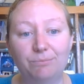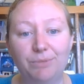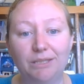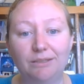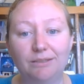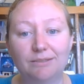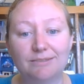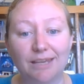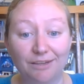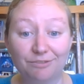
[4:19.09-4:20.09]
be
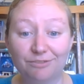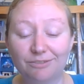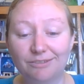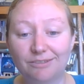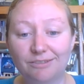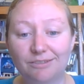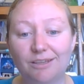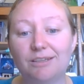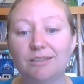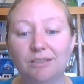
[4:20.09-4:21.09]
safe
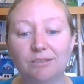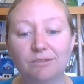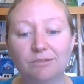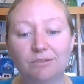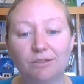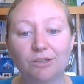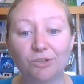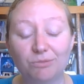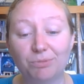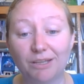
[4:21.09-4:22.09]
and in a
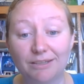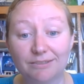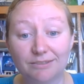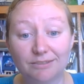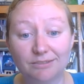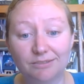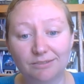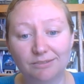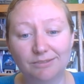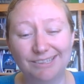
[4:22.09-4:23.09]
good place
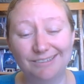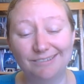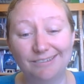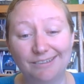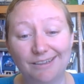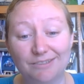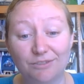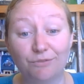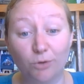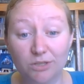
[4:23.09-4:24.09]

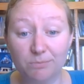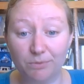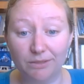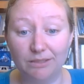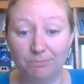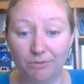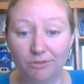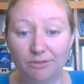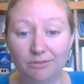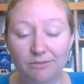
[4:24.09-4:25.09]
as divorced
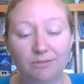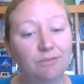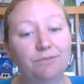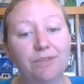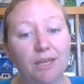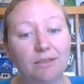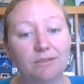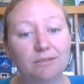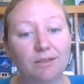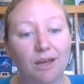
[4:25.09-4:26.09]
people
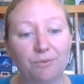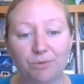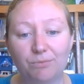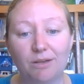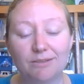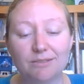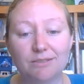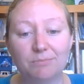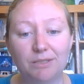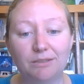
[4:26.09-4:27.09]
than God would want
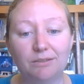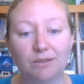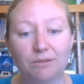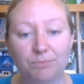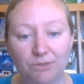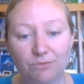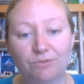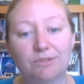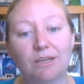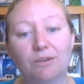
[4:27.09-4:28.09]
us to be
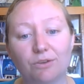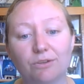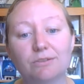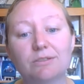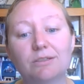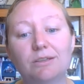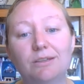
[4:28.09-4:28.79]
abused and hurt